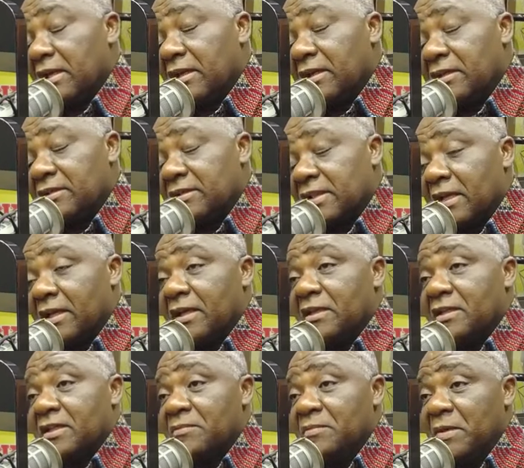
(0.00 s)
Say
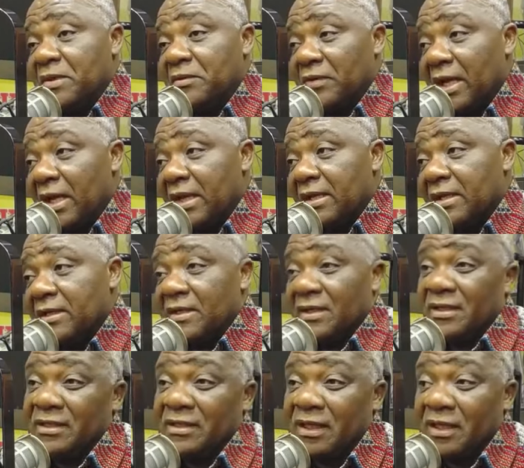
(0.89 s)
it mi she.
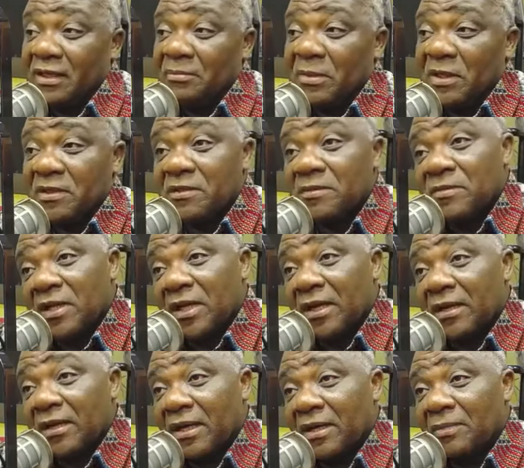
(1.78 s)
No ibiti mi
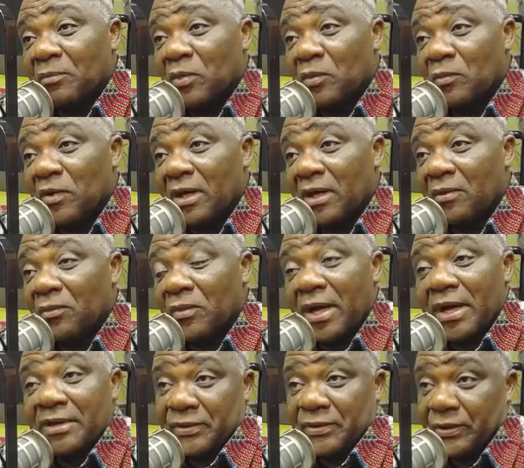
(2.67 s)
akam bomwa.
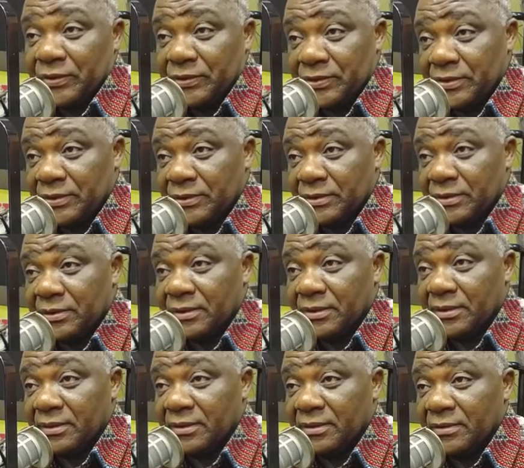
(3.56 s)
Why not?
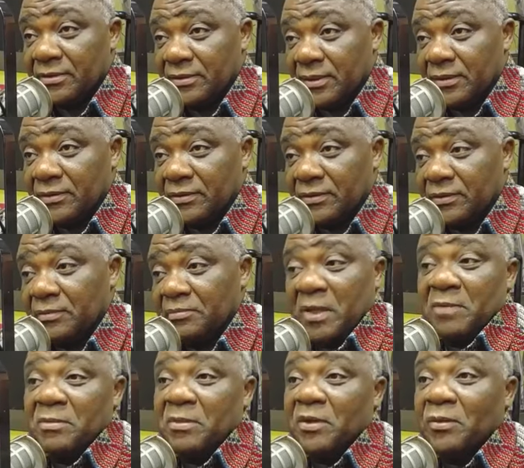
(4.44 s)
So ahuno.
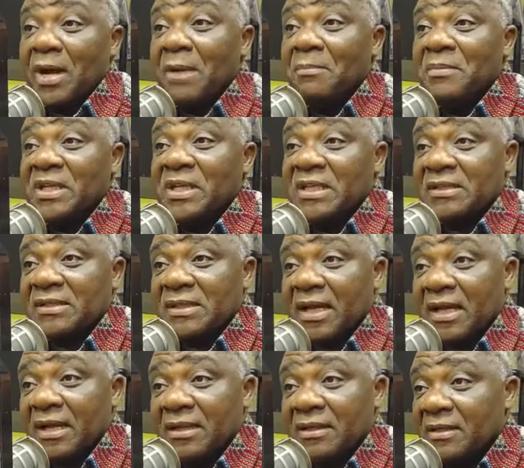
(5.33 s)
Maybe one
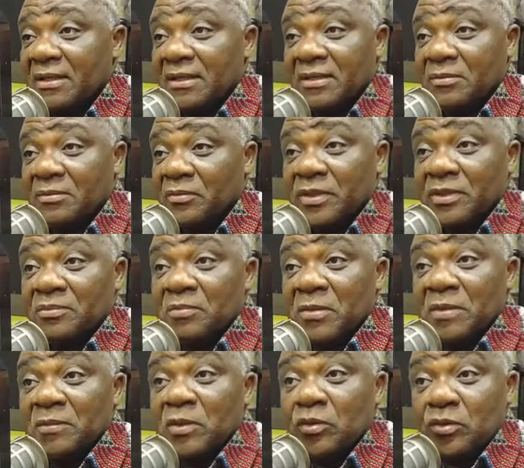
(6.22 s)
minister with
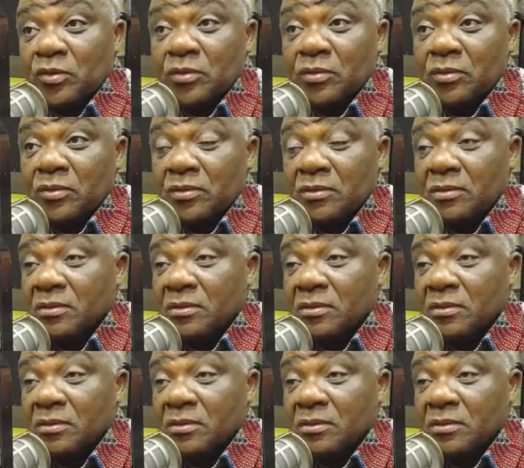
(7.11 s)
maybe two